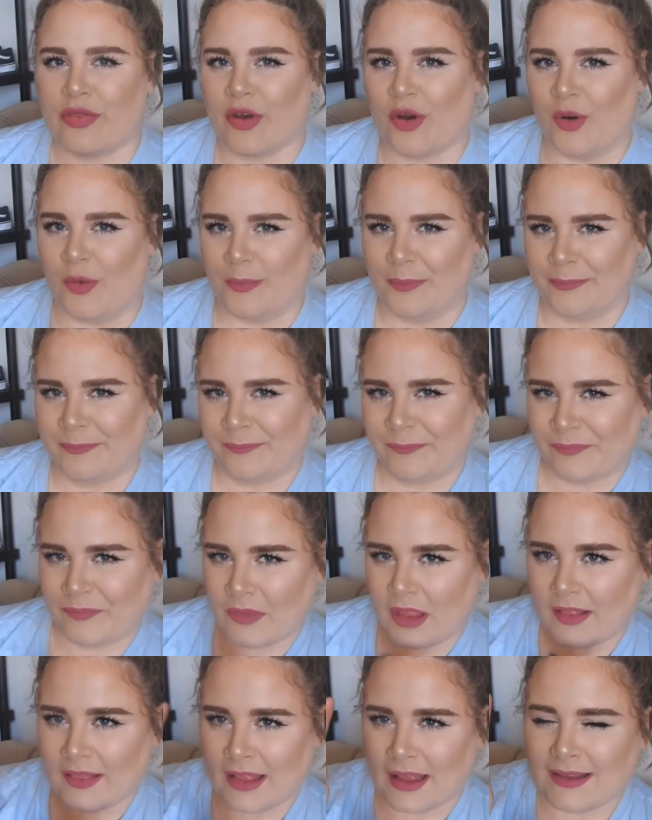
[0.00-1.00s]
So
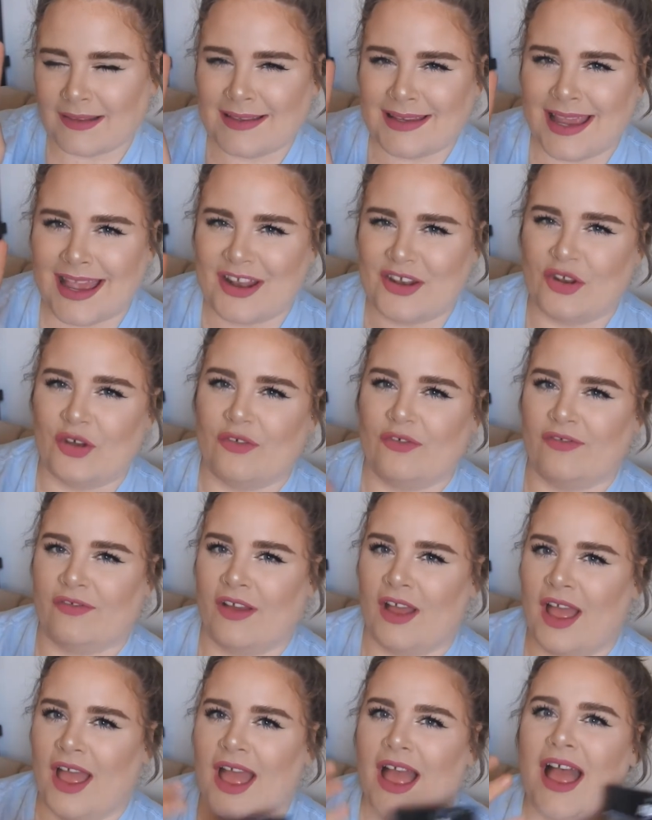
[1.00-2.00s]
that's the end
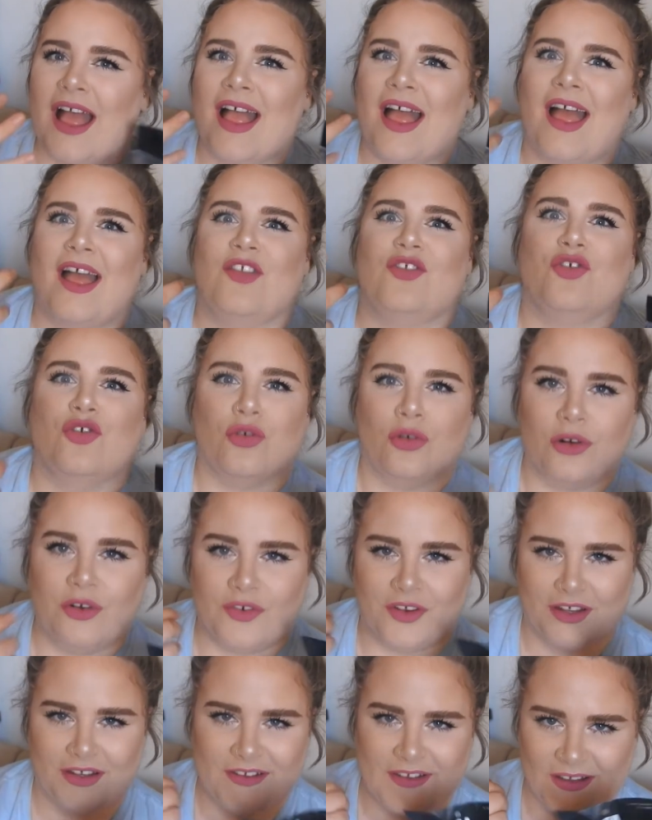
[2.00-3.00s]
of
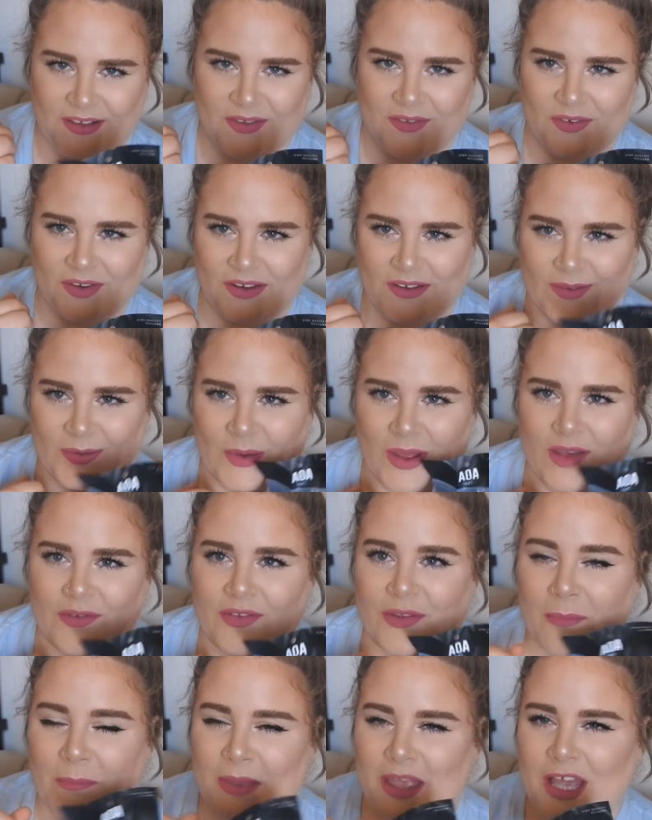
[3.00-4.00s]
jewelry accessories. So I
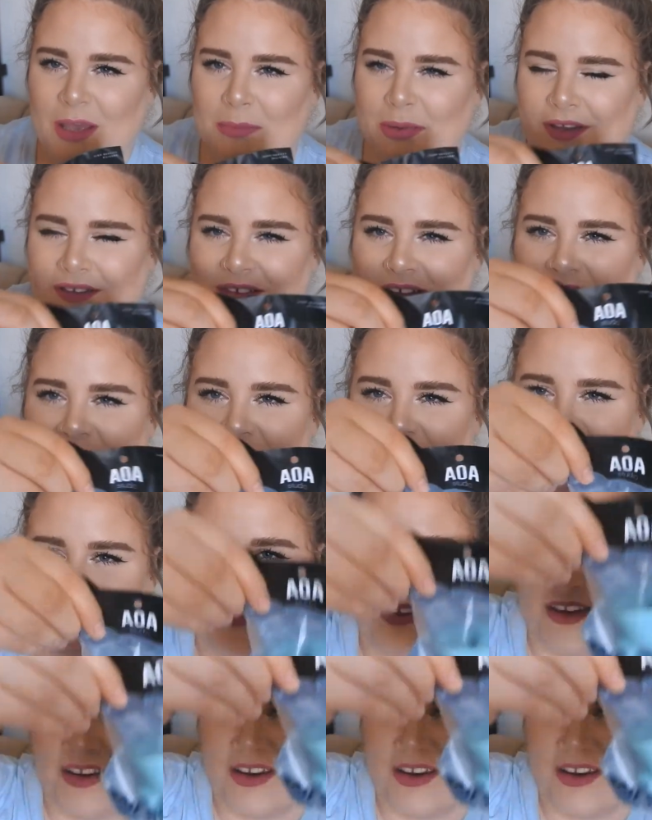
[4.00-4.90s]
have some makeup accessories